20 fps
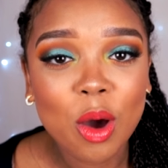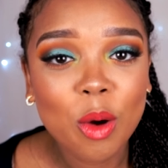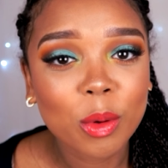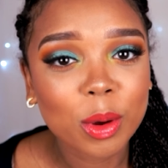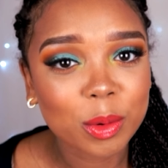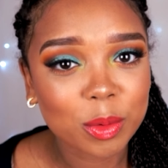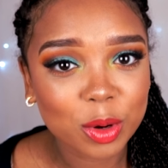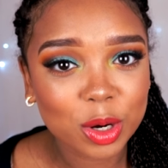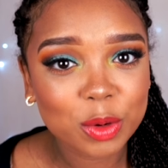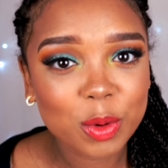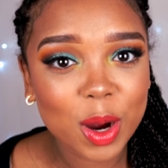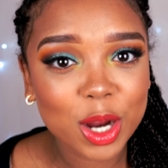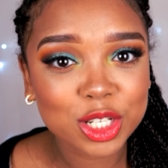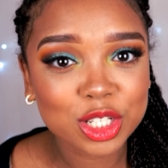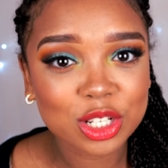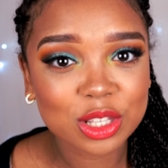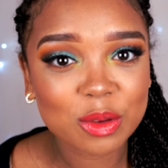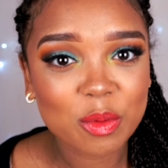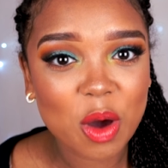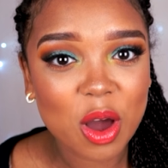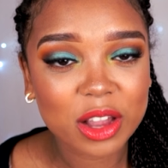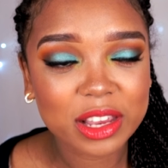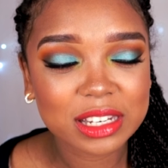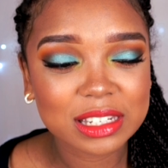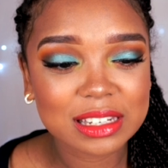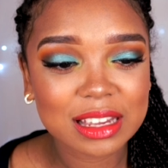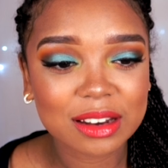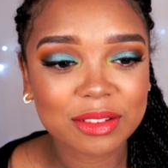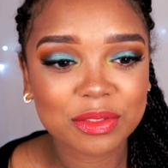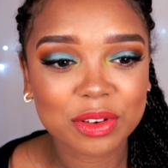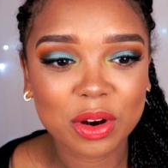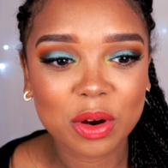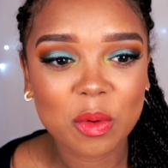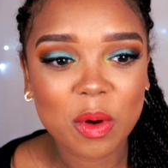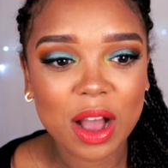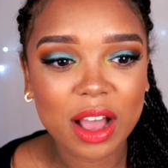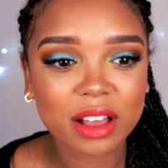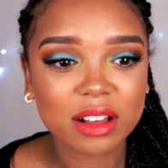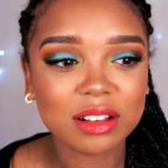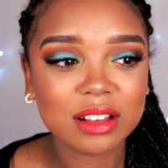We were watching The Walking Dead for a
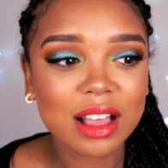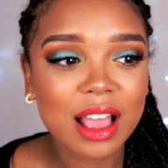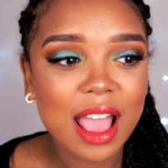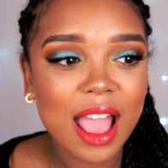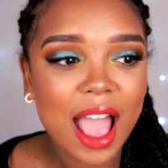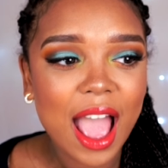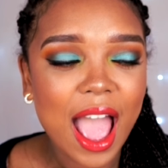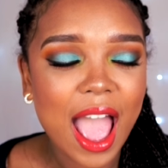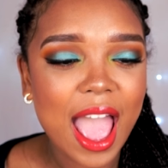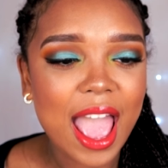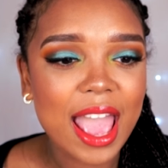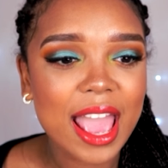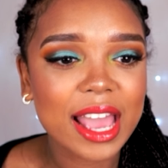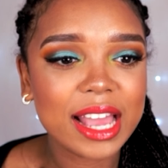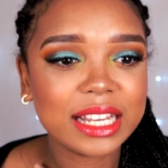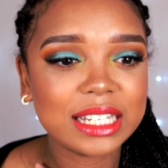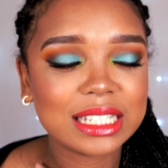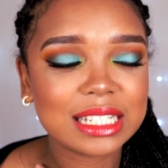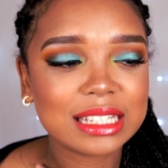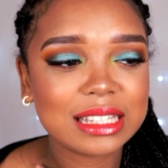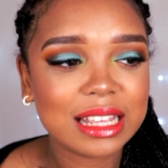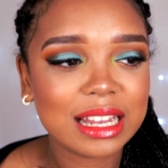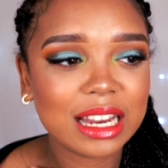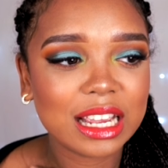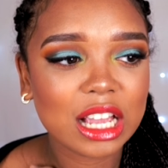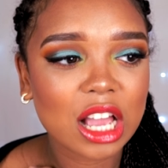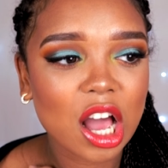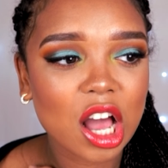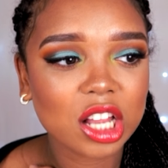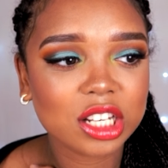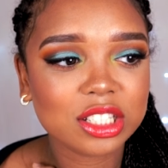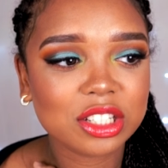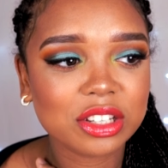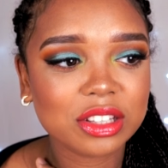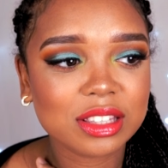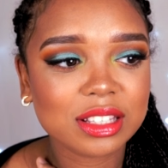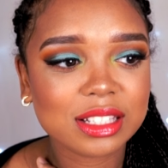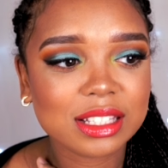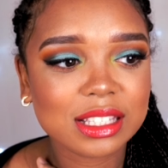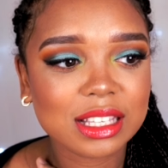while, and then it got to
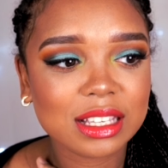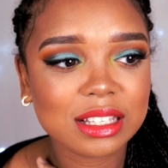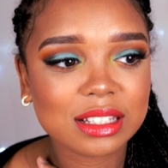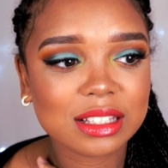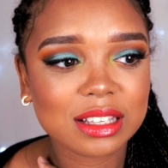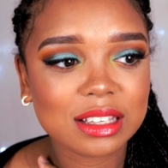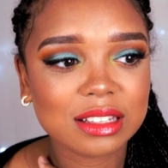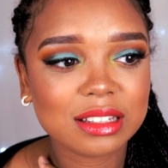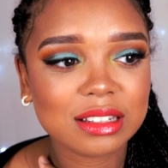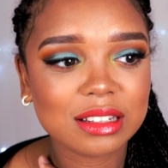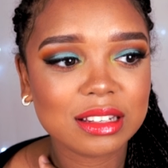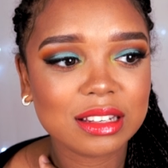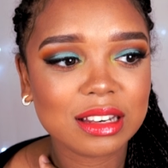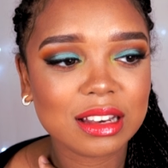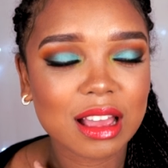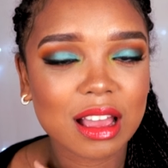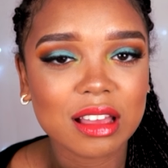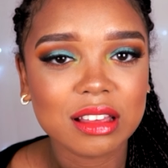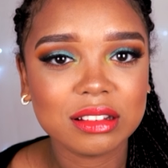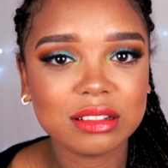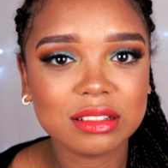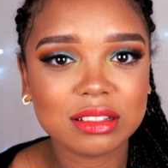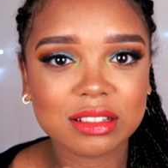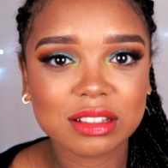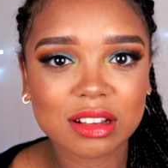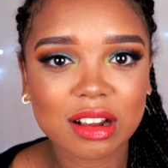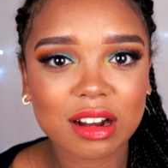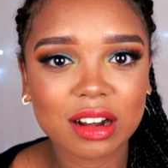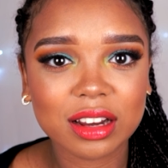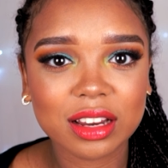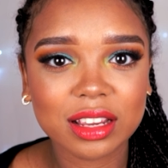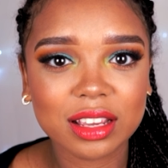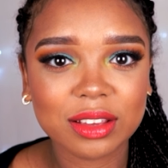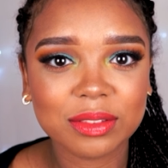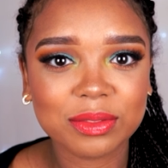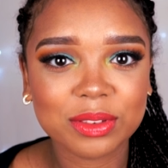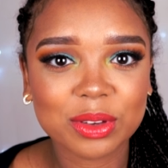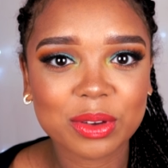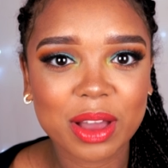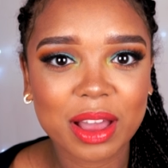the season, and sorry
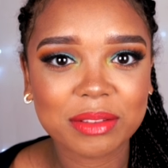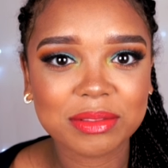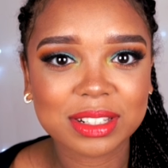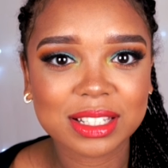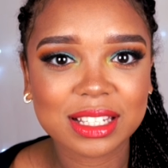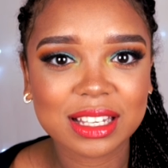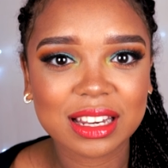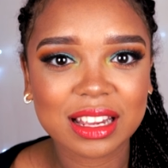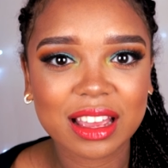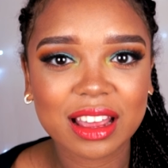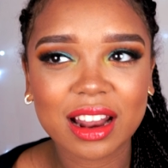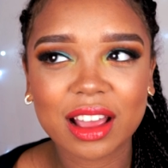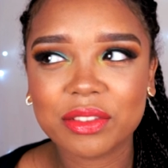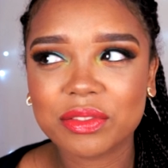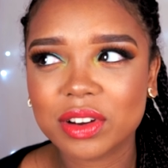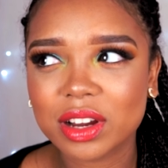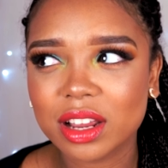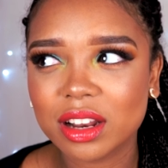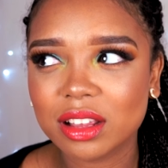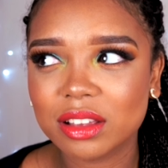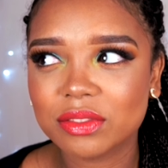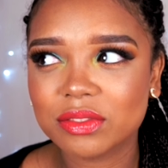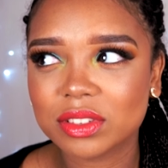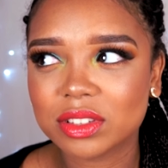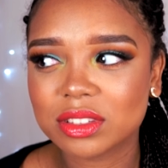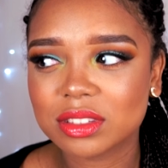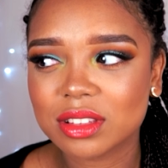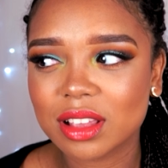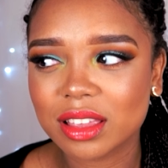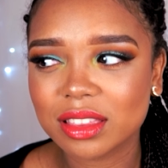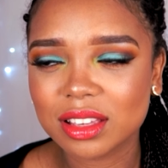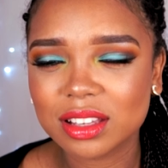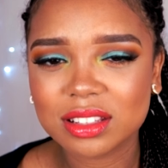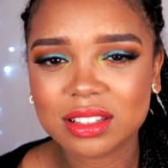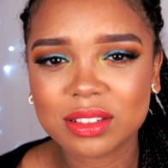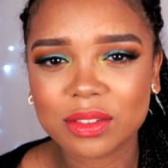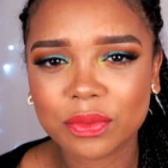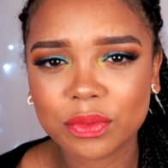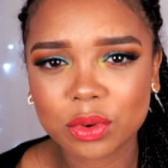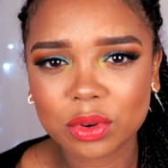if you haven't seen it yet, I forget if it's, I think
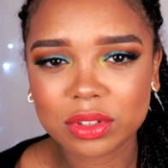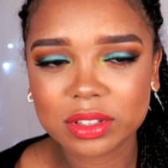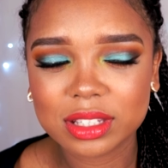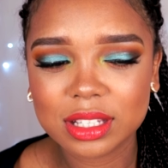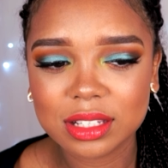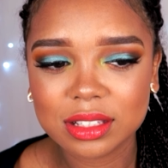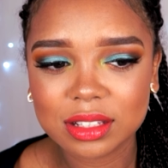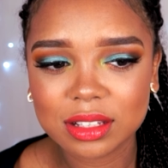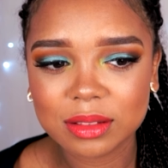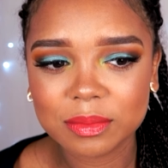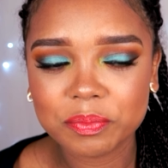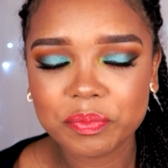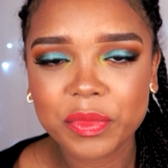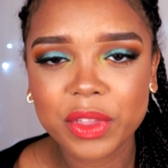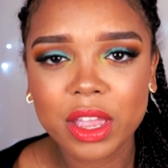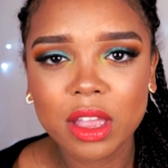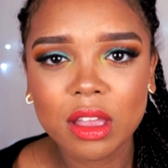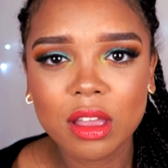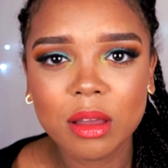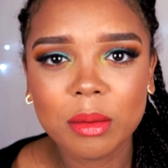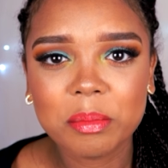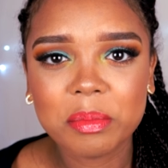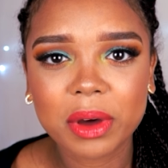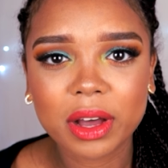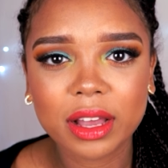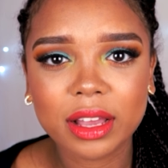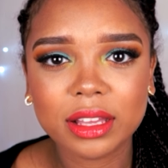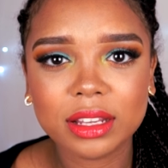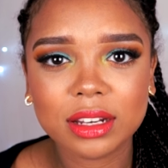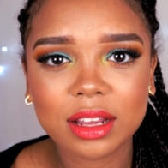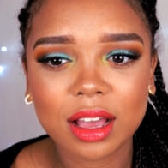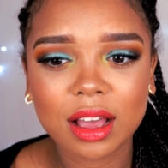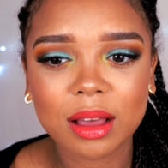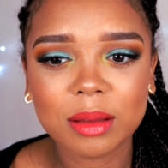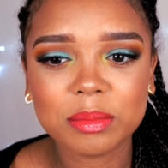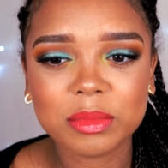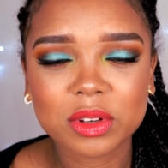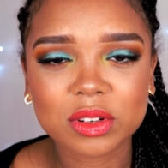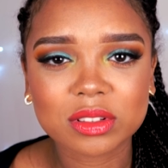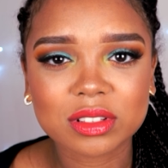it's the 4th season, but
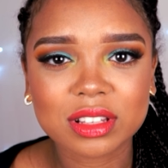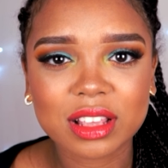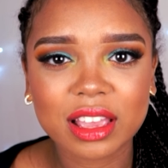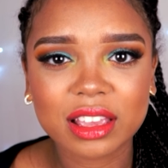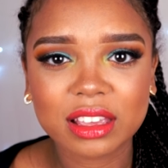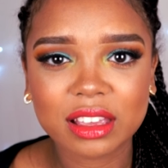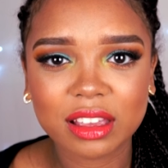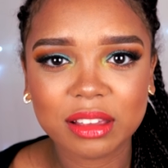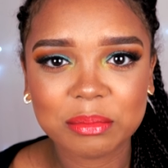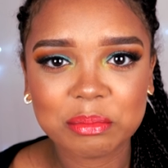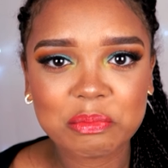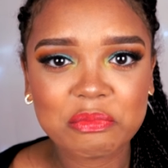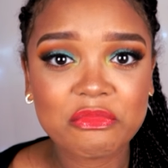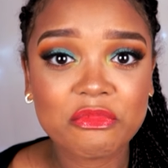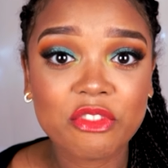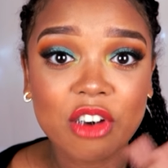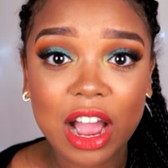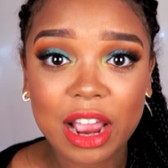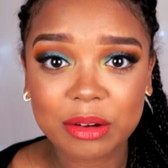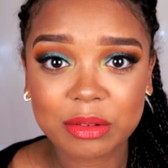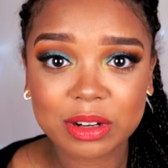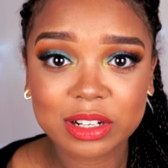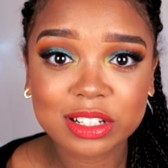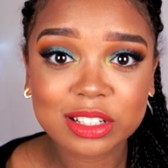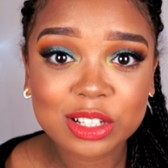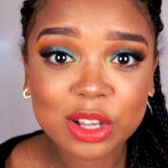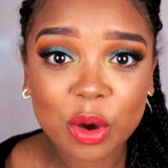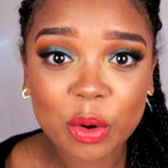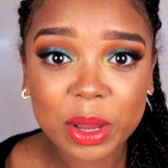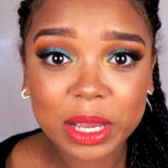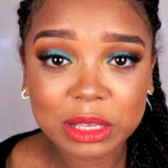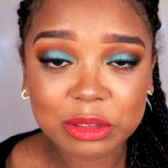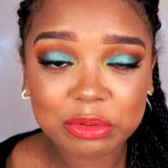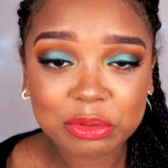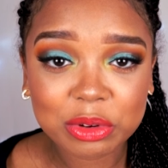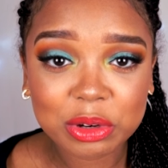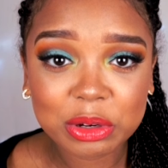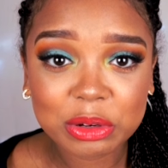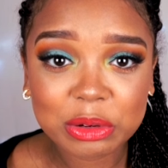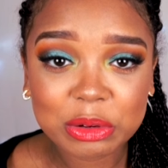there's like a virus going
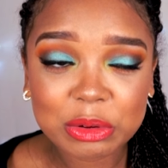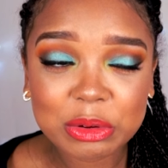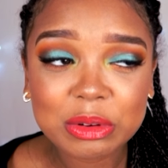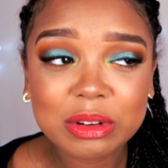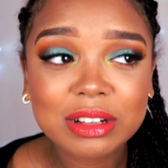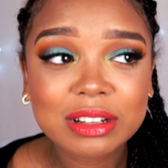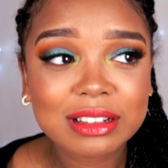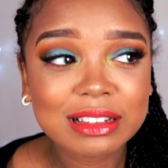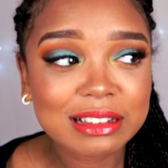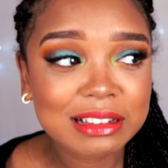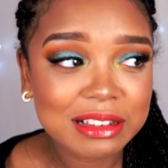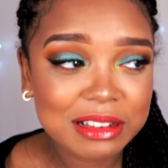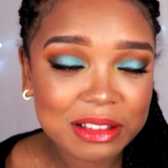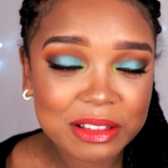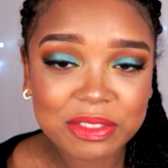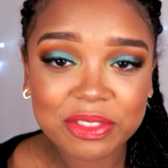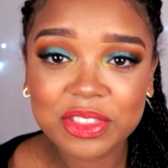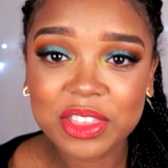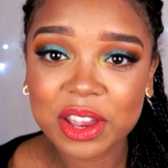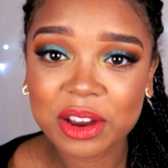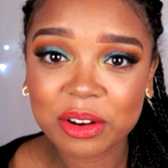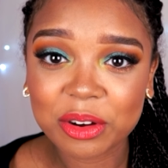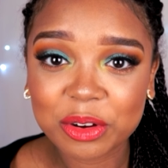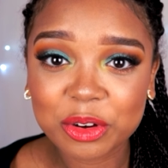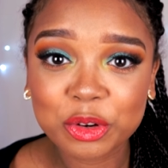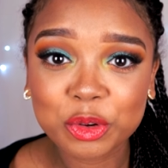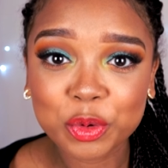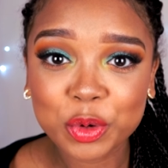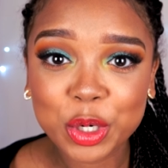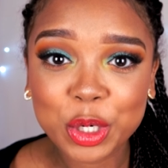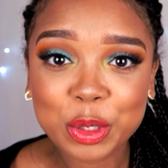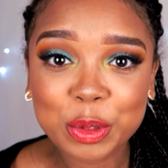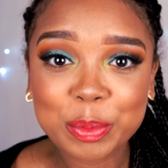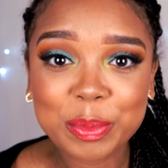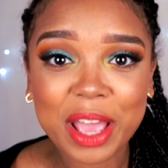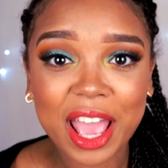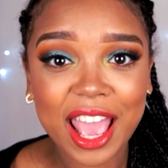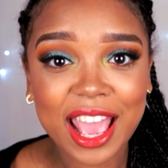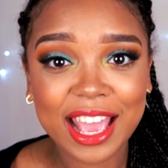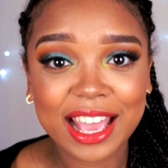through their
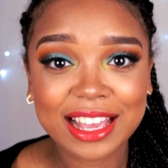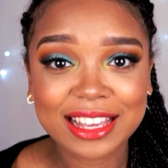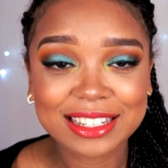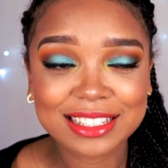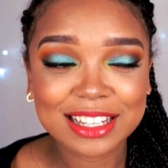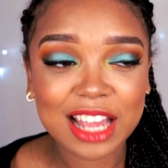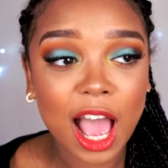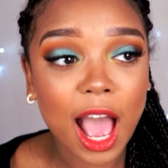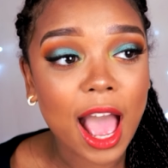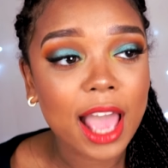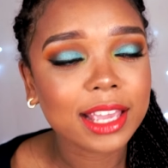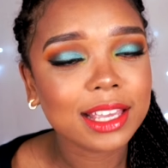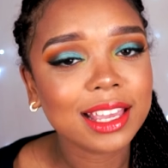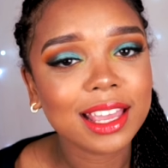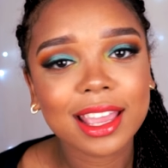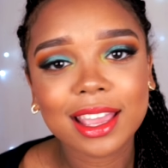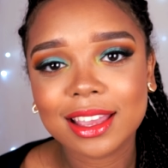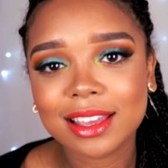group, and I can't